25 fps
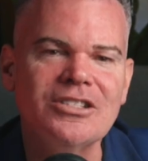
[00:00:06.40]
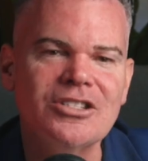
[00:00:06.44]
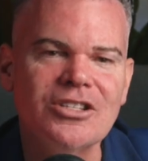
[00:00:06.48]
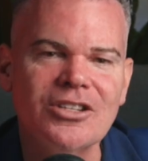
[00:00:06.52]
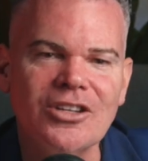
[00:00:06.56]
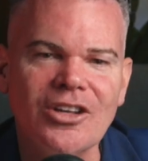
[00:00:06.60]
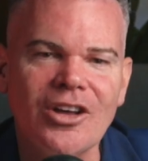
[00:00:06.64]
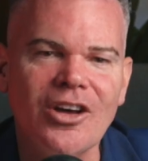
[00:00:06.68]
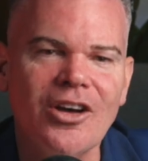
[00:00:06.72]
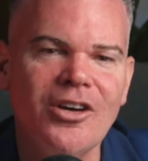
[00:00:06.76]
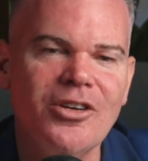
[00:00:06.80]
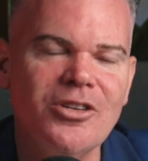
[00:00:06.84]
to
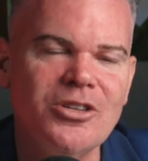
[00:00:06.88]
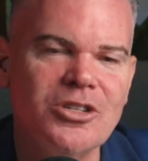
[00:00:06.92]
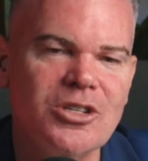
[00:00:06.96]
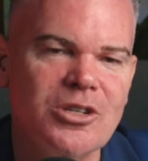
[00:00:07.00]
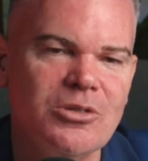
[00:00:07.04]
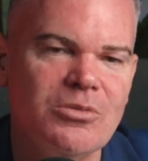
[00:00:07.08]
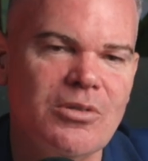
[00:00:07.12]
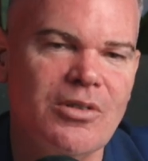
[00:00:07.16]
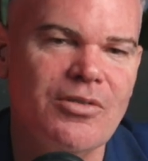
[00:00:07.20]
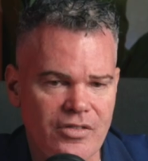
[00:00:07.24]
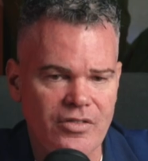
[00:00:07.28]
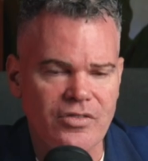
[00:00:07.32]
go to,
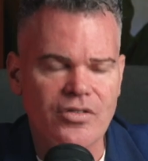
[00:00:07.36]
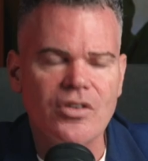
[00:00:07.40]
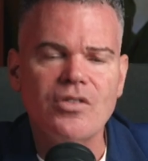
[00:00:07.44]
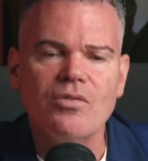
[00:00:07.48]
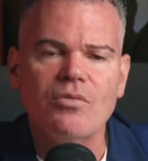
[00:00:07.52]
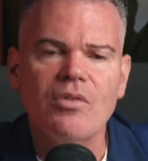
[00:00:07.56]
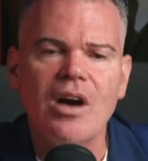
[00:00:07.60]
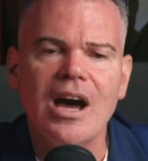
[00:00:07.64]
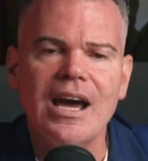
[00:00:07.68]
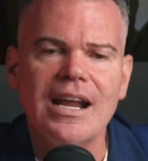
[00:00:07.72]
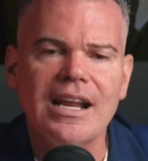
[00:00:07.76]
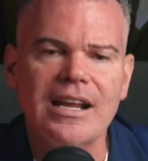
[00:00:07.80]
well, if you
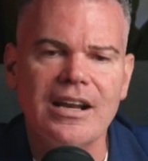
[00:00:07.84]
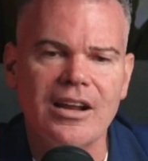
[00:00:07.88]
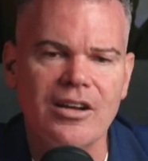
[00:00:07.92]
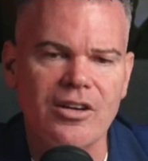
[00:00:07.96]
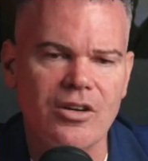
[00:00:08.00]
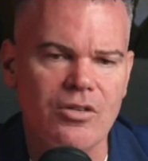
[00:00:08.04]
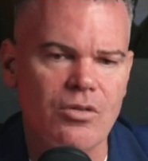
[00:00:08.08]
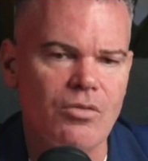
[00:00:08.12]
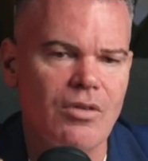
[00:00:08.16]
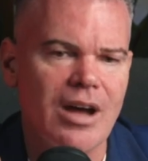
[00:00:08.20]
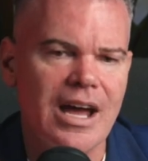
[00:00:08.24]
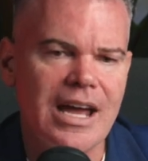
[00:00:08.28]
write at a
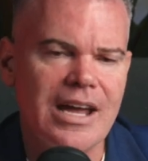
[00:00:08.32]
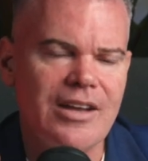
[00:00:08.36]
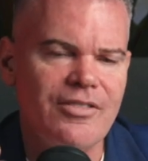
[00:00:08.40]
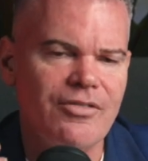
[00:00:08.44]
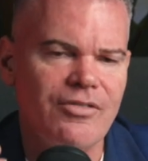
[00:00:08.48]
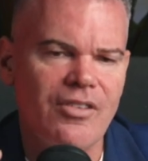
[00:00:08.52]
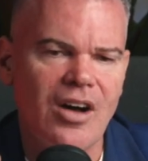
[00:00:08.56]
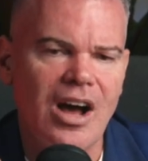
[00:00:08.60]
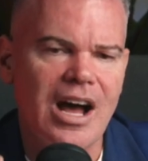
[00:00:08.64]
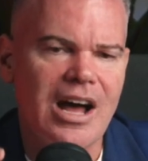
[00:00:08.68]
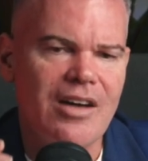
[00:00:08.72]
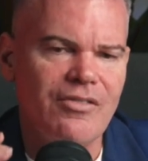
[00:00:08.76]
grade
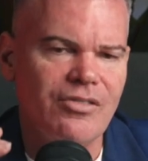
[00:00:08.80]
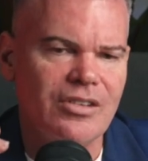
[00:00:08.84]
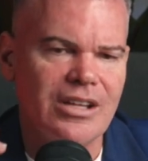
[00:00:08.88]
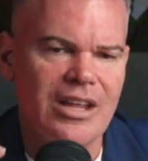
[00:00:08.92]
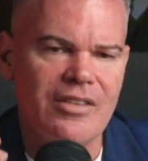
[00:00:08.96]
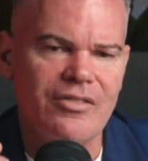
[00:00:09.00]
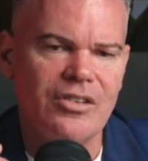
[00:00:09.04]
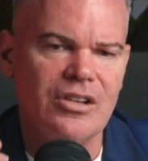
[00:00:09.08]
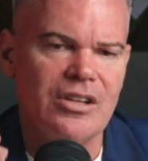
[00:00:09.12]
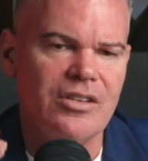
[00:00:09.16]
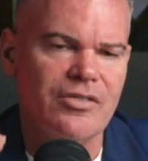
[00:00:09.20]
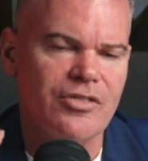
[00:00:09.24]
5
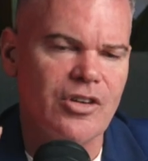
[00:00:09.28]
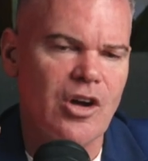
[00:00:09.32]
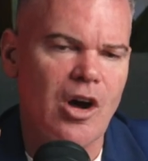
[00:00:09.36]
level of